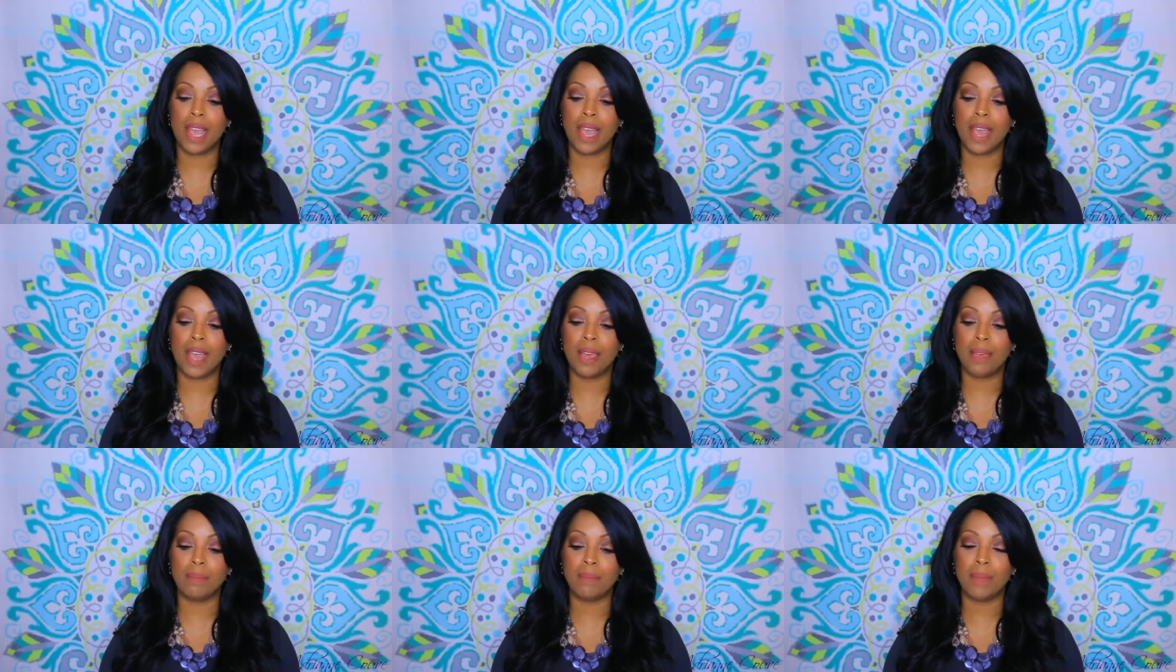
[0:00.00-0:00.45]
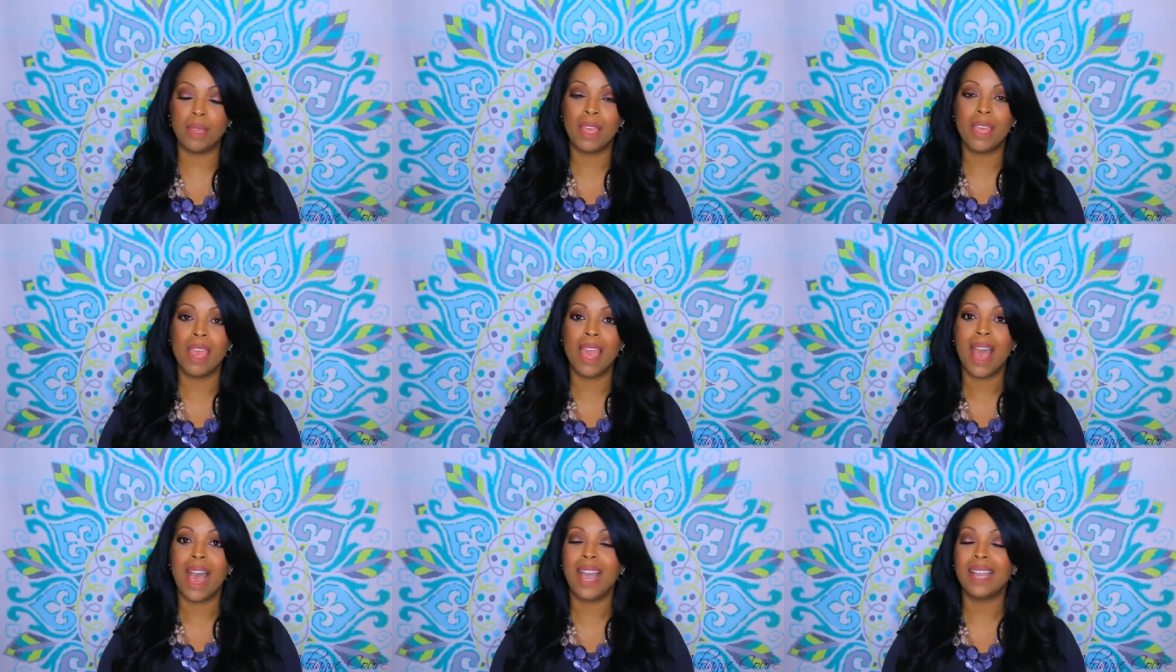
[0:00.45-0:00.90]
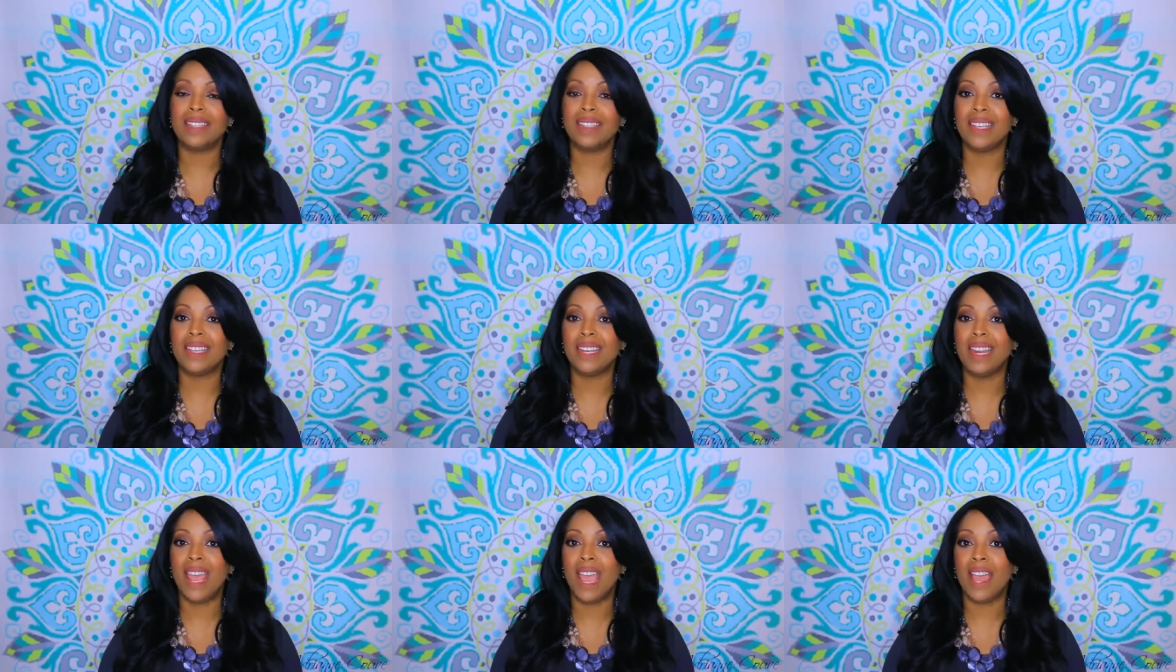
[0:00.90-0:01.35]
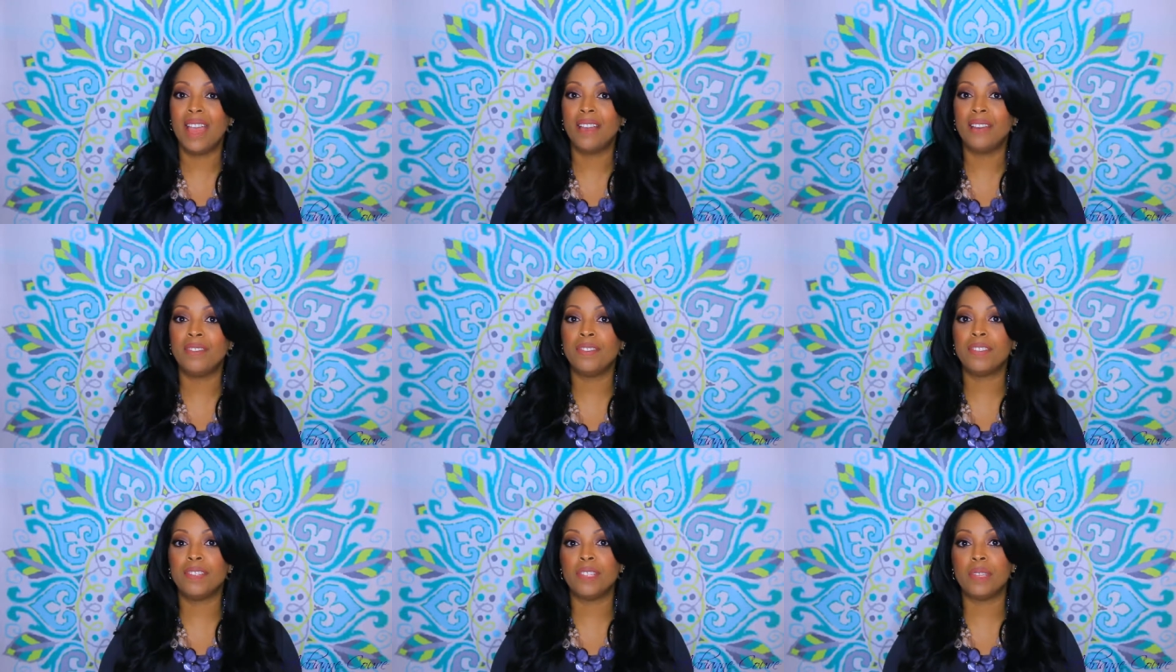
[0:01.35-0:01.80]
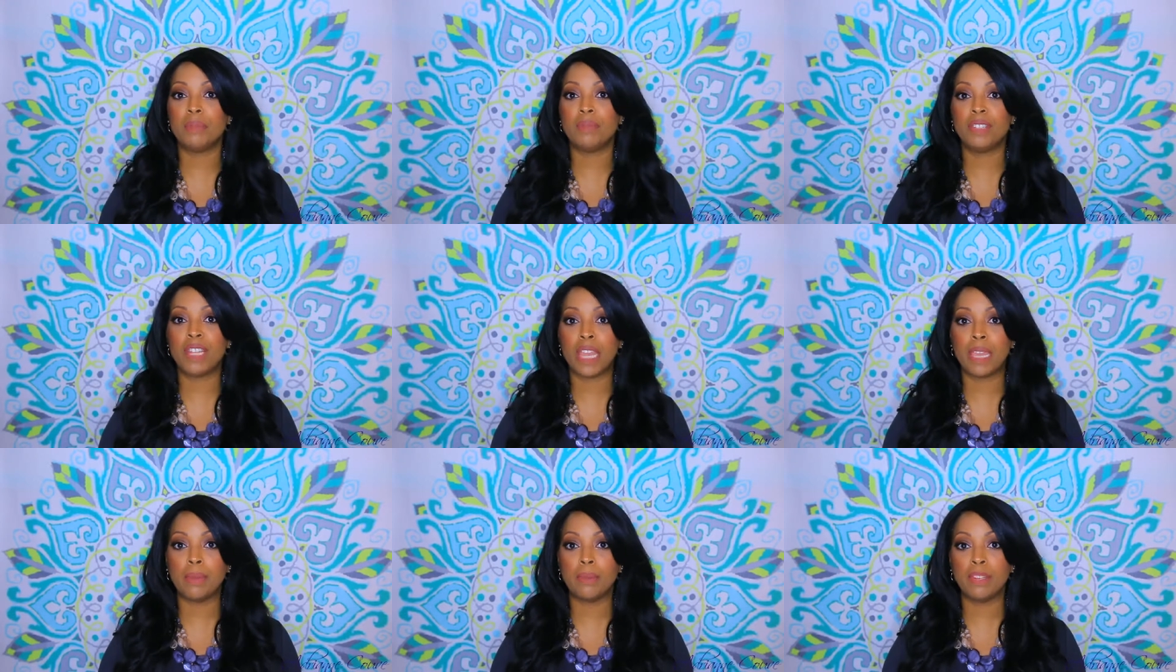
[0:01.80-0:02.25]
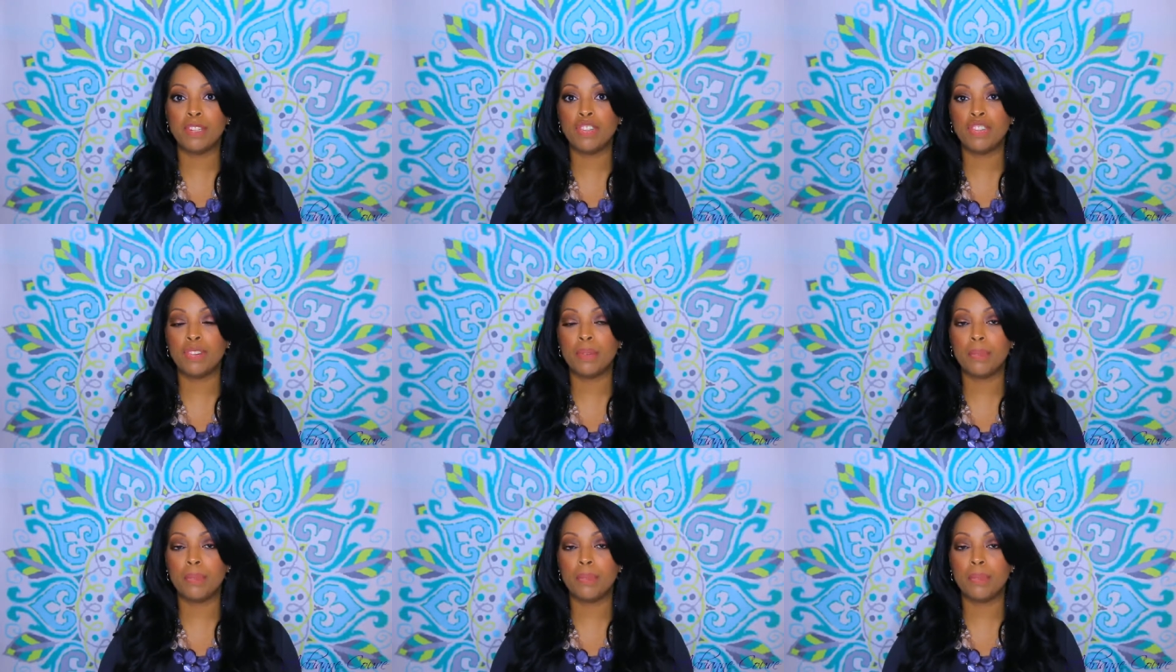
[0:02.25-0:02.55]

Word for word: um, I did have some damage